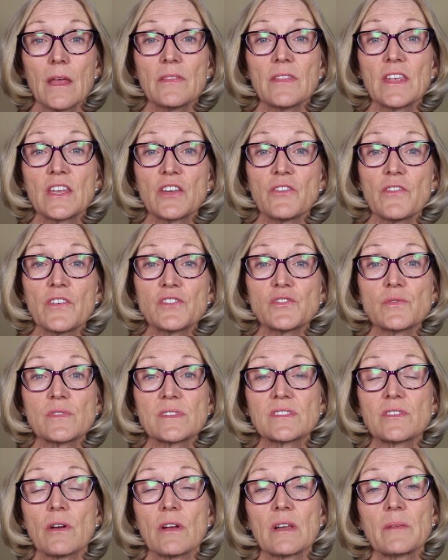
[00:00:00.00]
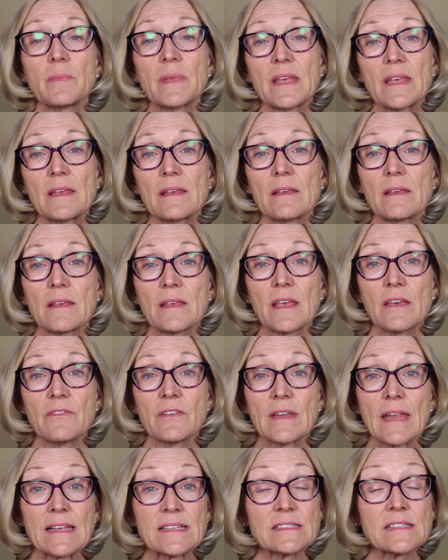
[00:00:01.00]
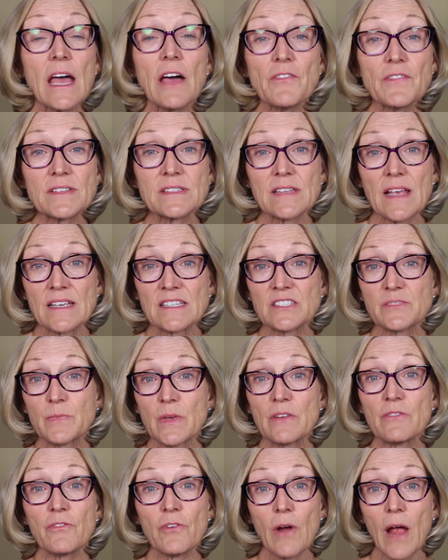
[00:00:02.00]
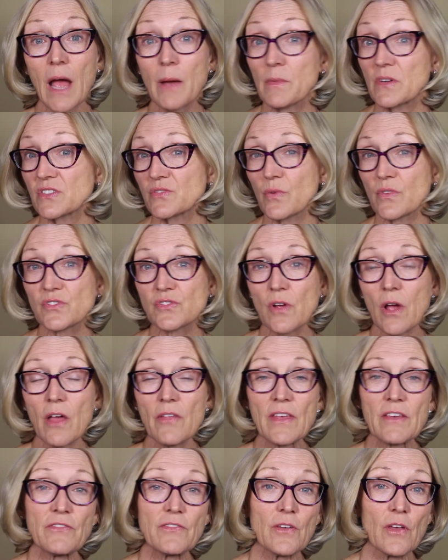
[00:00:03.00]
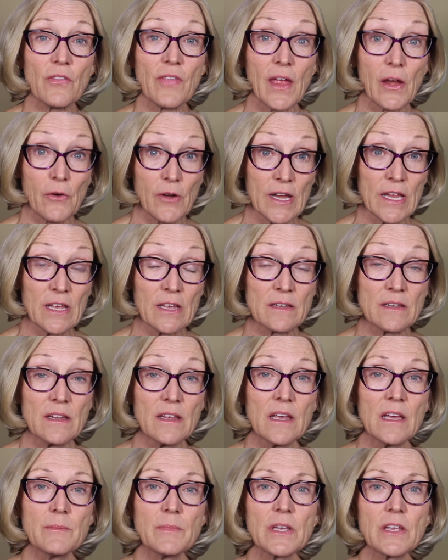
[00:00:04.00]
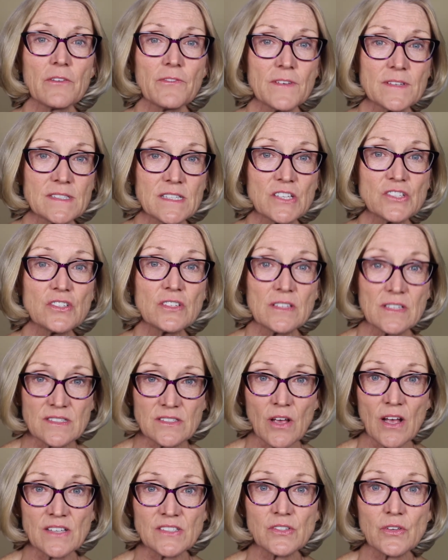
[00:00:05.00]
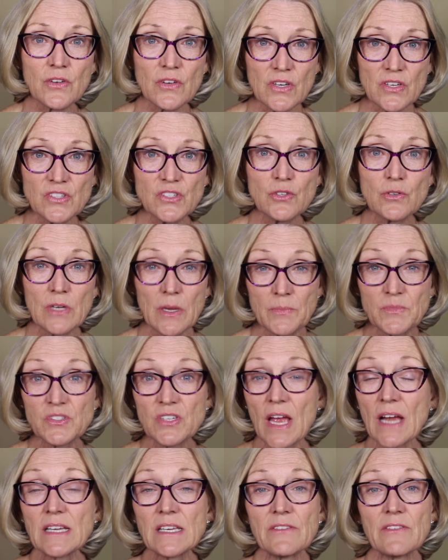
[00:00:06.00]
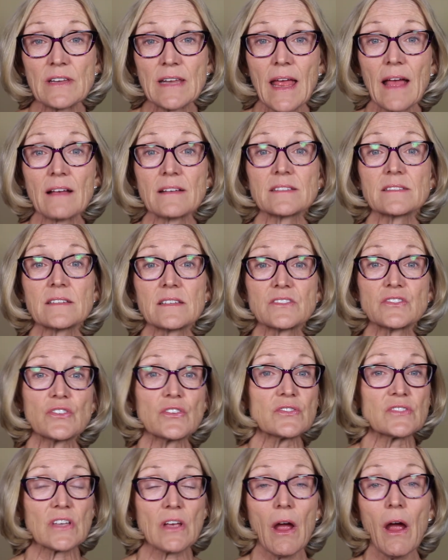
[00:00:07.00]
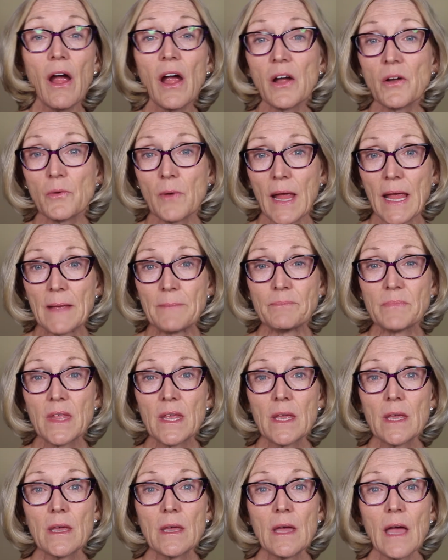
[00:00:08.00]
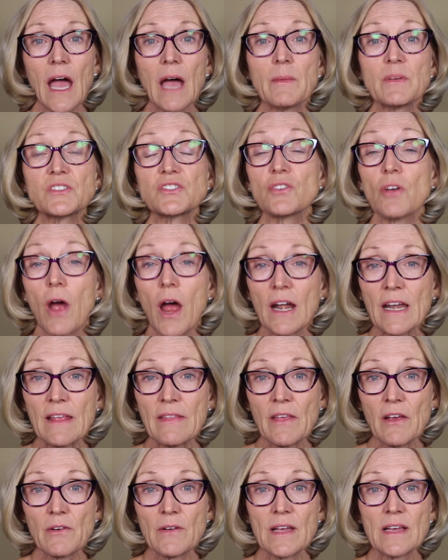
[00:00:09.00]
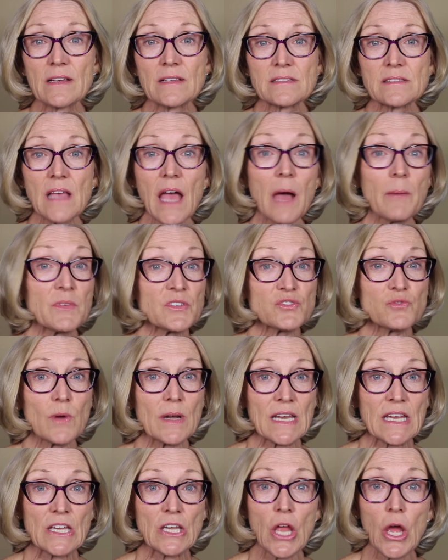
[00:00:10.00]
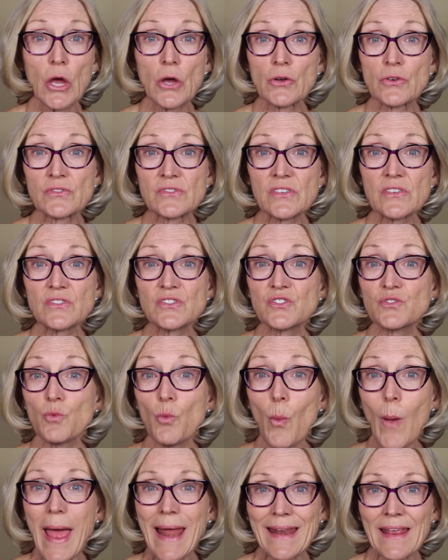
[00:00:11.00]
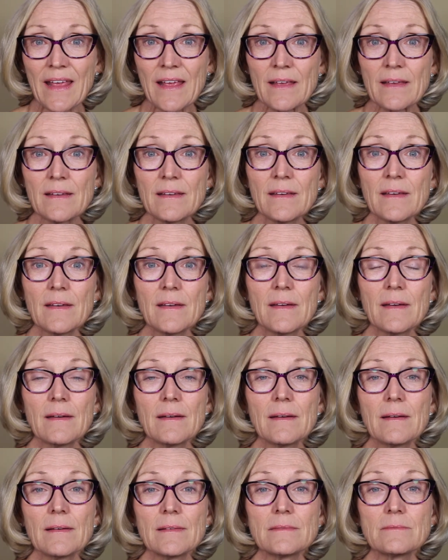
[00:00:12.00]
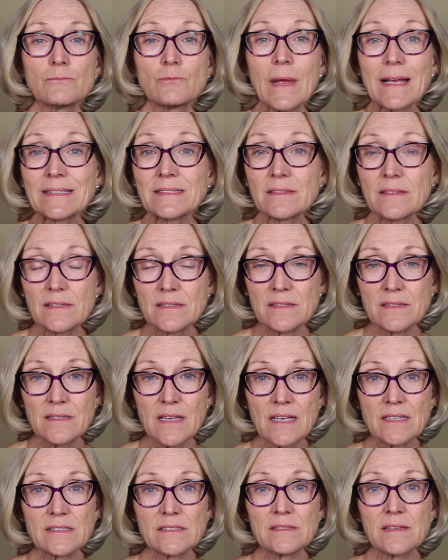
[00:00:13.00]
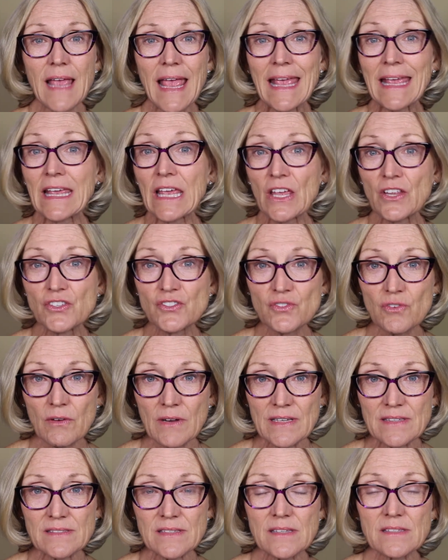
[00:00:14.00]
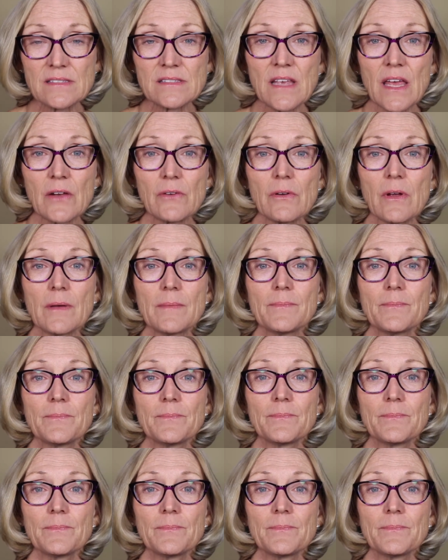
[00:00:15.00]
The individual is going to be given a self-assessment for how much withdrawal they feel they are in, but your physician is also going to do an objective analysis using heart rate, how much yawning there is, how much runny nose, sweating, restlessness, aching joints, etc.